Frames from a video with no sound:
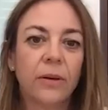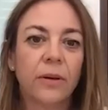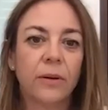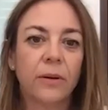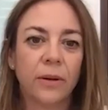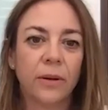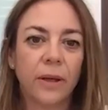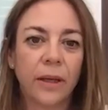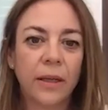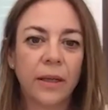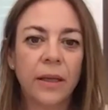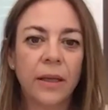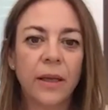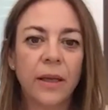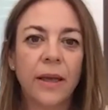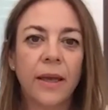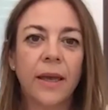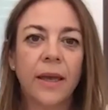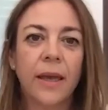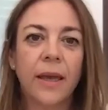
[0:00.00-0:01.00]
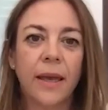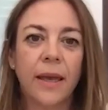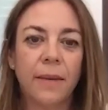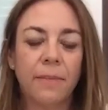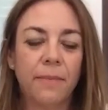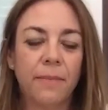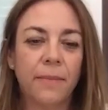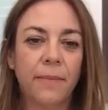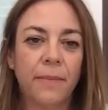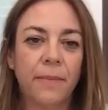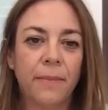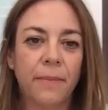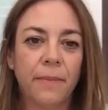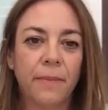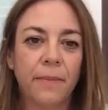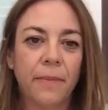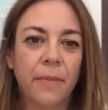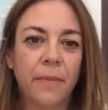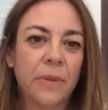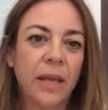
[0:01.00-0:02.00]
Okay,
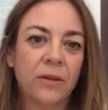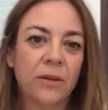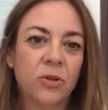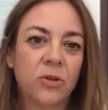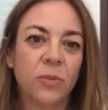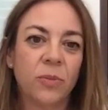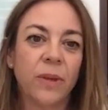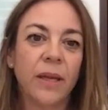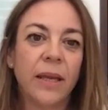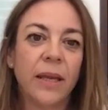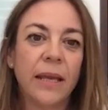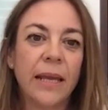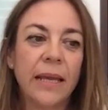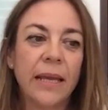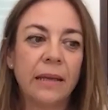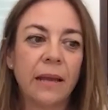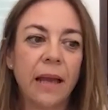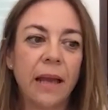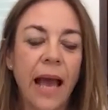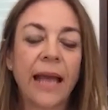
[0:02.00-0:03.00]
that to me,